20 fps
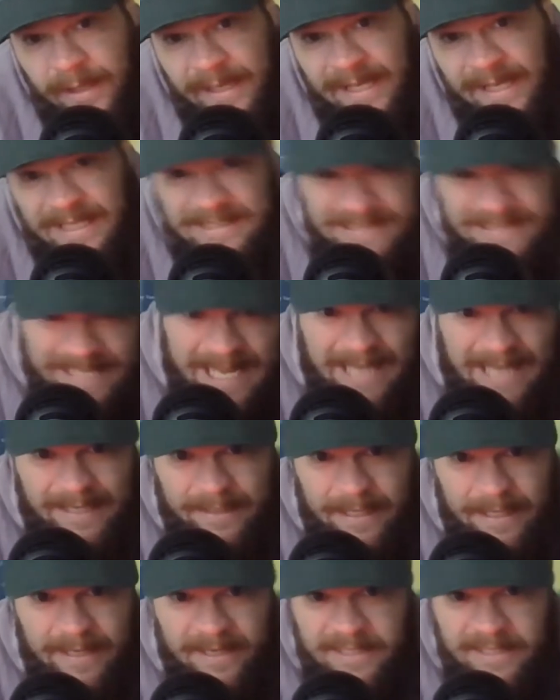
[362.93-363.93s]
is not,
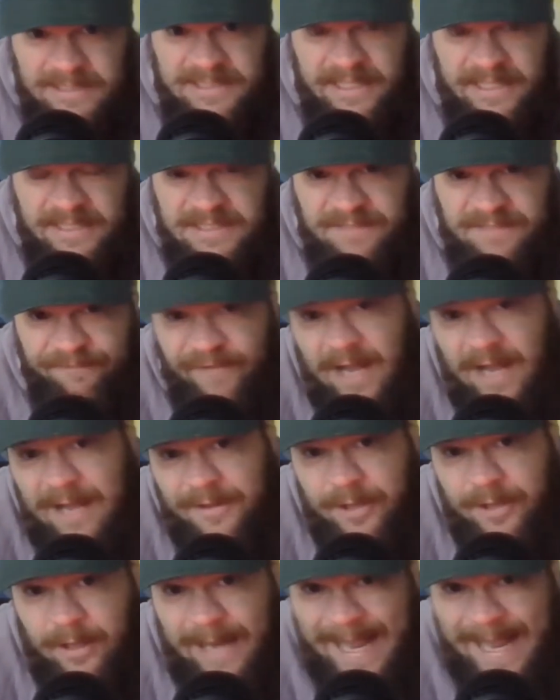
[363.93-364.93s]
his
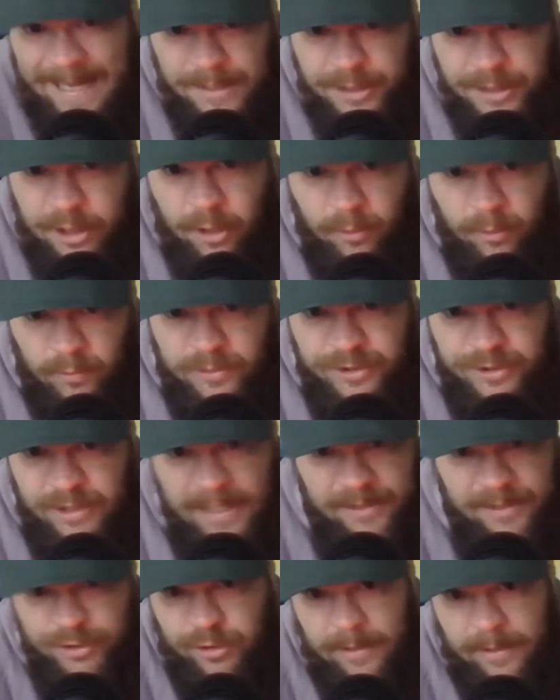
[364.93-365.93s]
father and coach
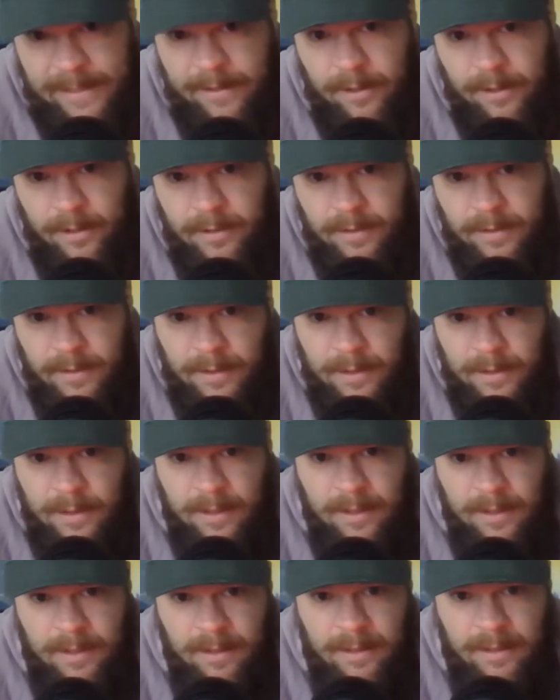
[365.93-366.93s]
and trainer
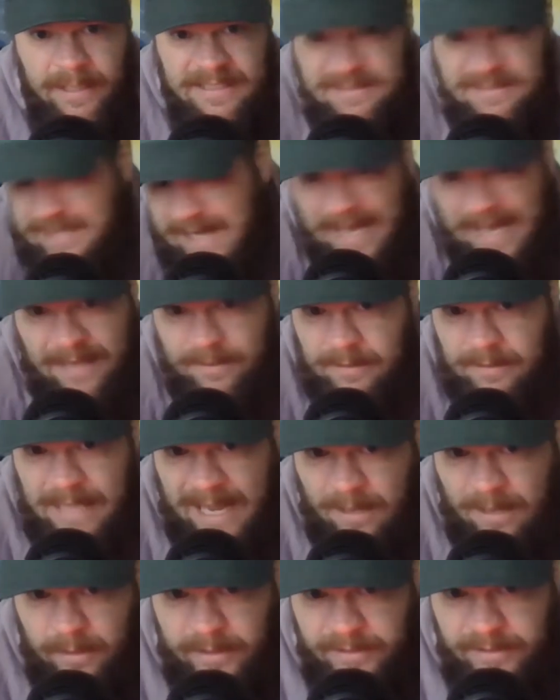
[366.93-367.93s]
is not
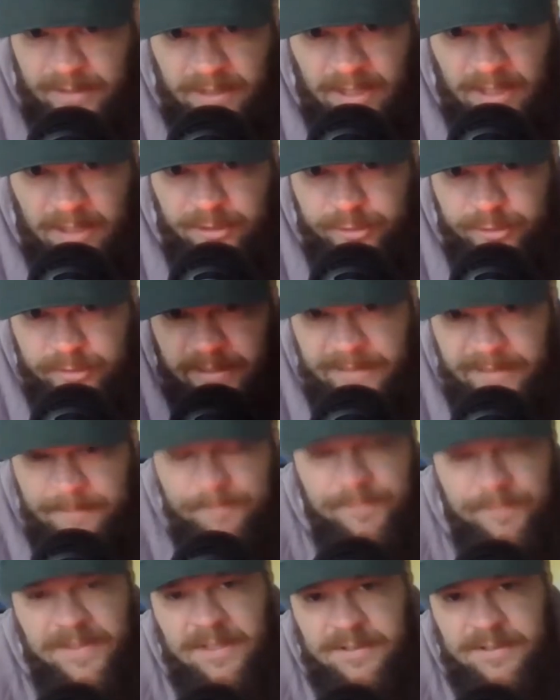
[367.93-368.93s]
allowed in the country.
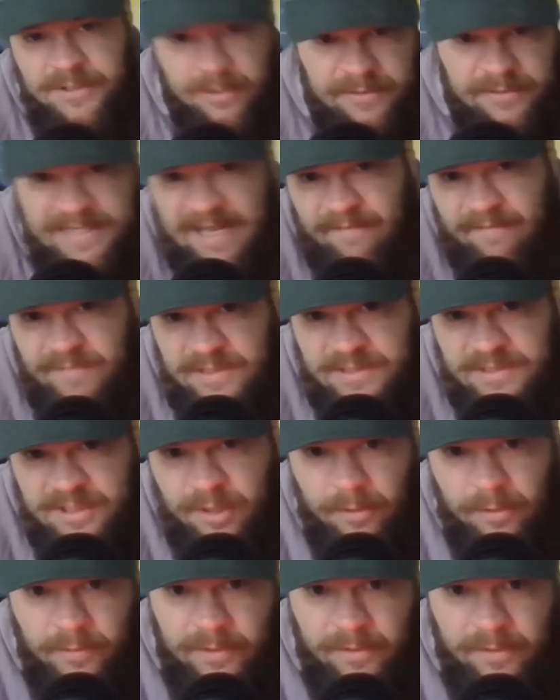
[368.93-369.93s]
So Devin's
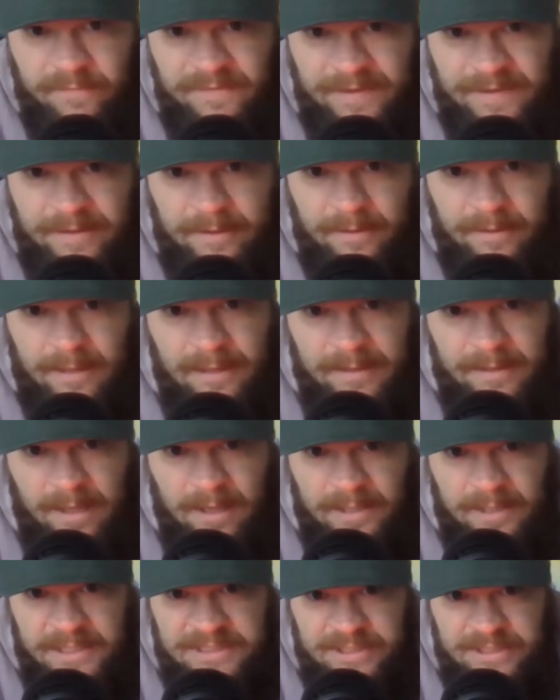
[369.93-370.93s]
going over there
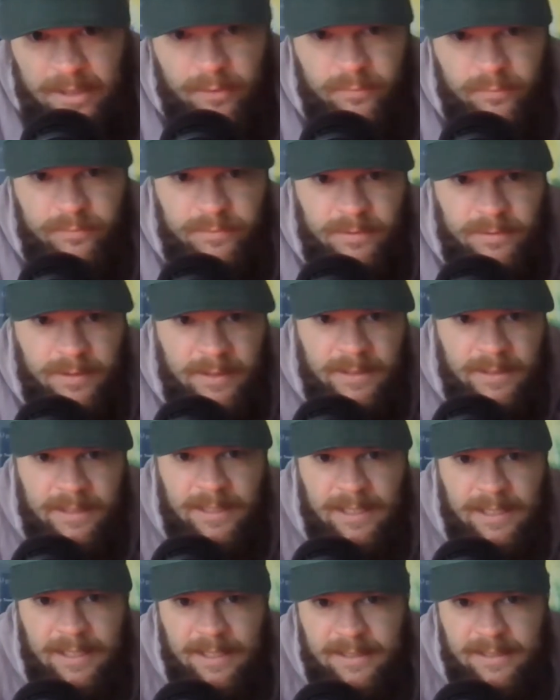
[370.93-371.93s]
on his own
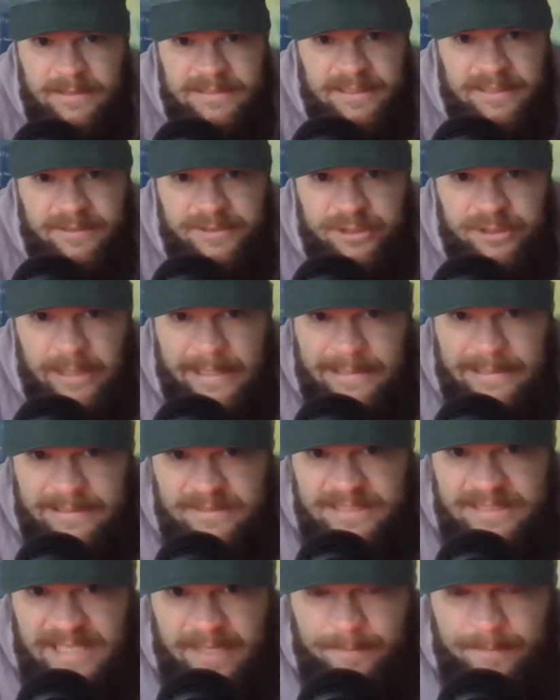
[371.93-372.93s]
to try to
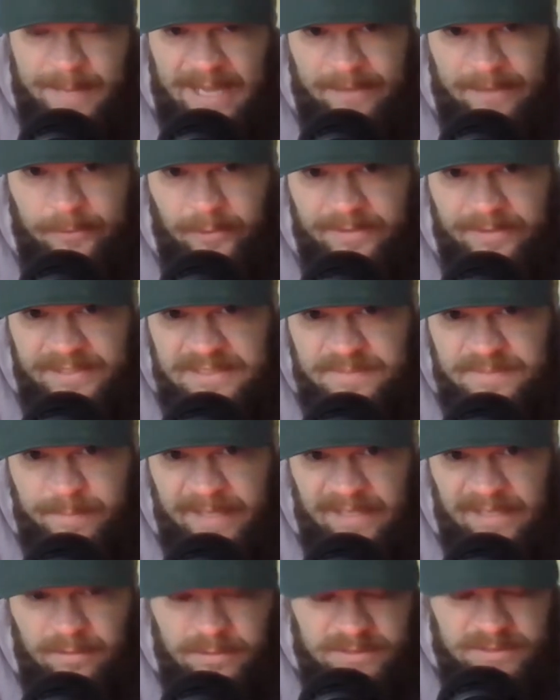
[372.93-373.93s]
take back all these
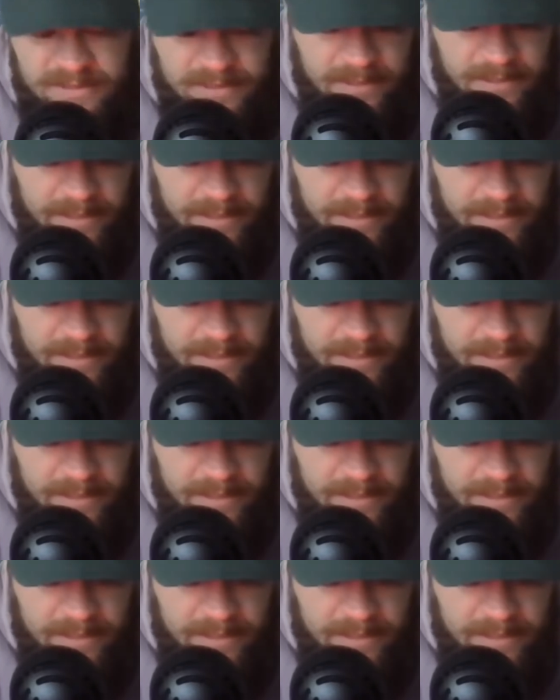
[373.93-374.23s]
belts.